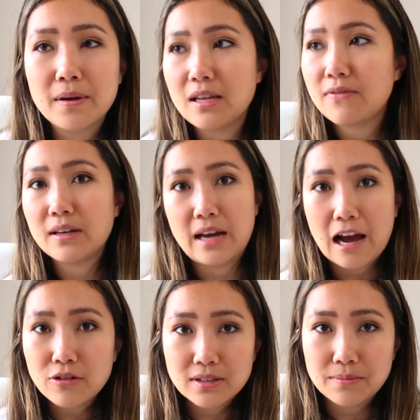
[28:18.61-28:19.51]
and even
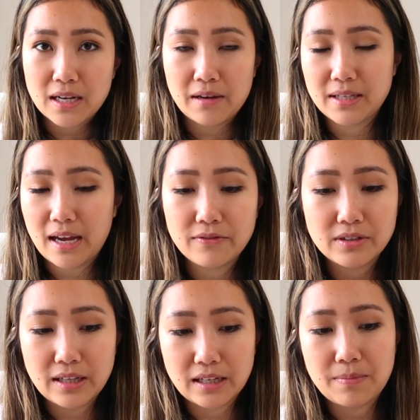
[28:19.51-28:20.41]
now sometimes I have
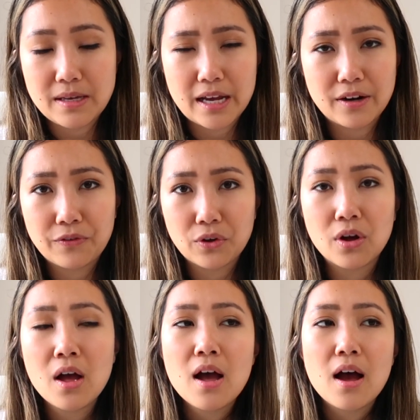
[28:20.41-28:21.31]
to like be careful,